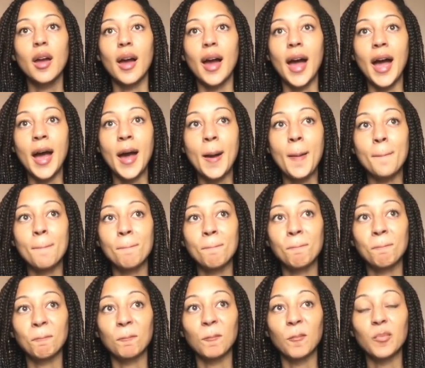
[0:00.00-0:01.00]

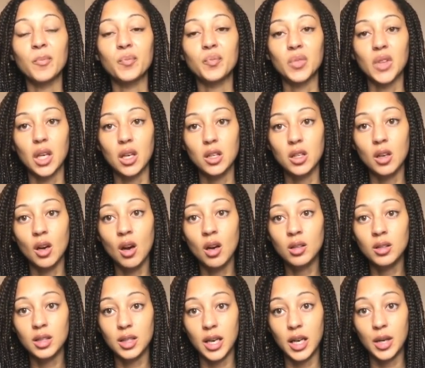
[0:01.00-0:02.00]
Um,
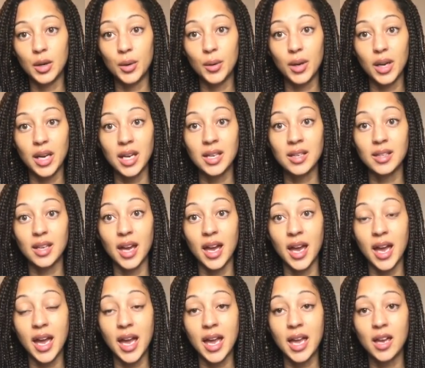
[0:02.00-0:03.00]
Yarndale is
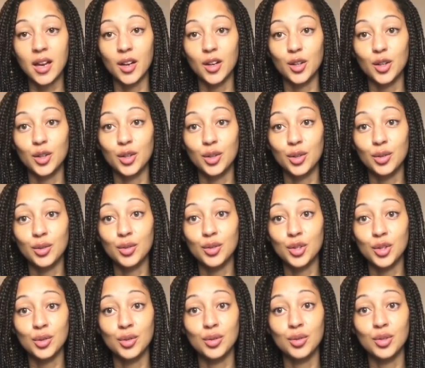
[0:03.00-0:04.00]
a
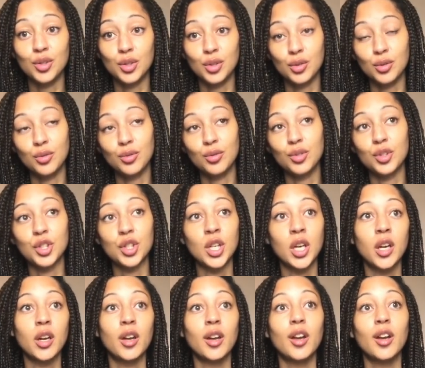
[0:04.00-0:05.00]
huge, huge, huge
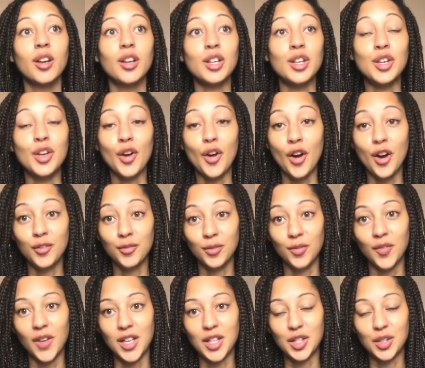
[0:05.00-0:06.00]
yarn
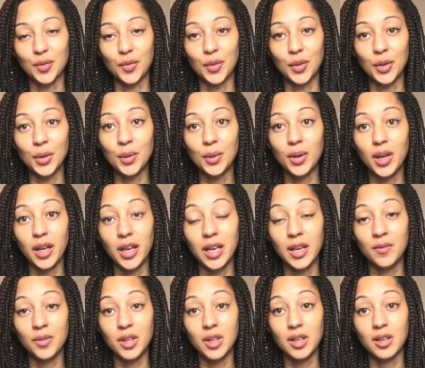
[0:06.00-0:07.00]
festival
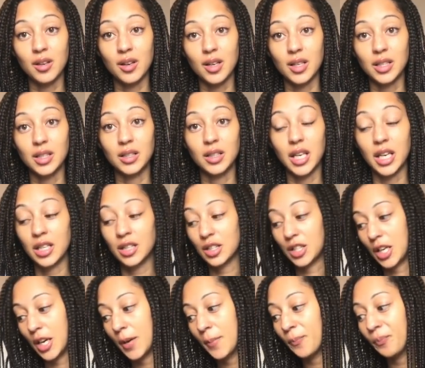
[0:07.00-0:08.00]
in the United
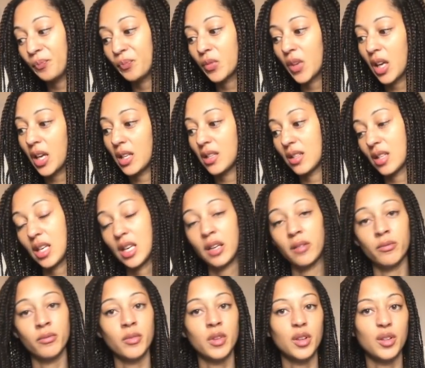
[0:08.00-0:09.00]
Kingdom. It's
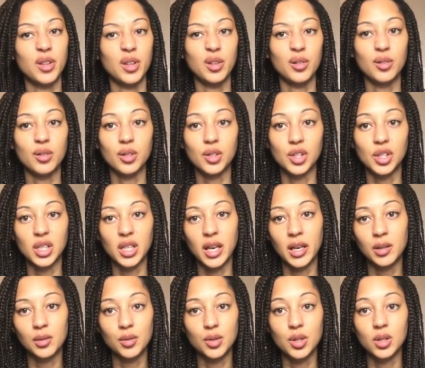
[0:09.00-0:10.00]
in the Yorkshire
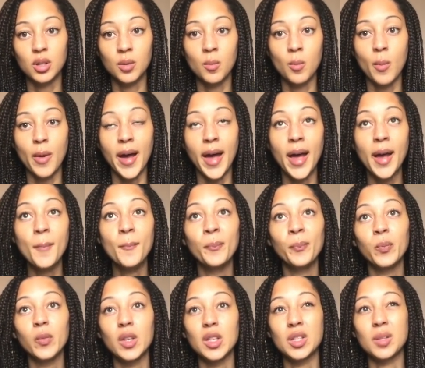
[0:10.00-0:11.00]
Dales somewhere.
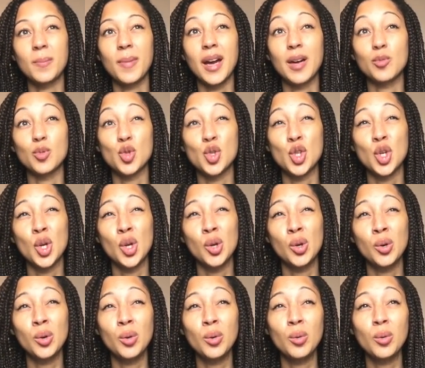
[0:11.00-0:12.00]
It's about
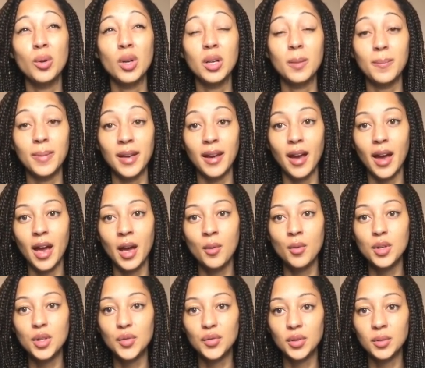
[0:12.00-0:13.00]
two and a bit
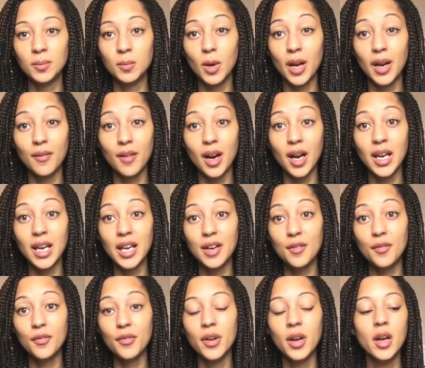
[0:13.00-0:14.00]
hours from where I
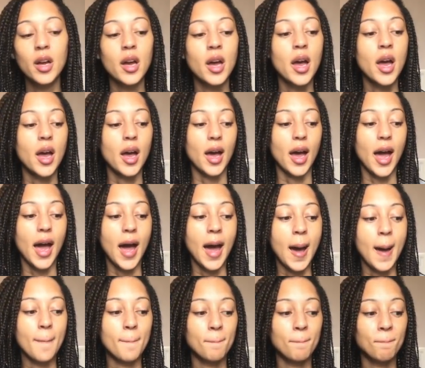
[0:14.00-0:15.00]
live.
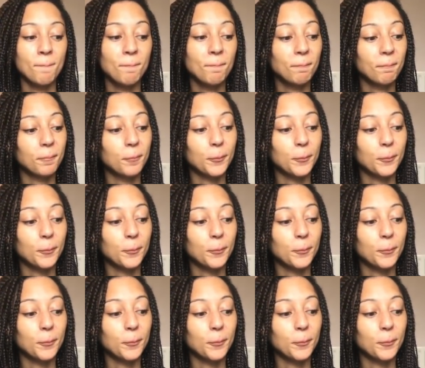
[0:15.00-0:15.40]
Um,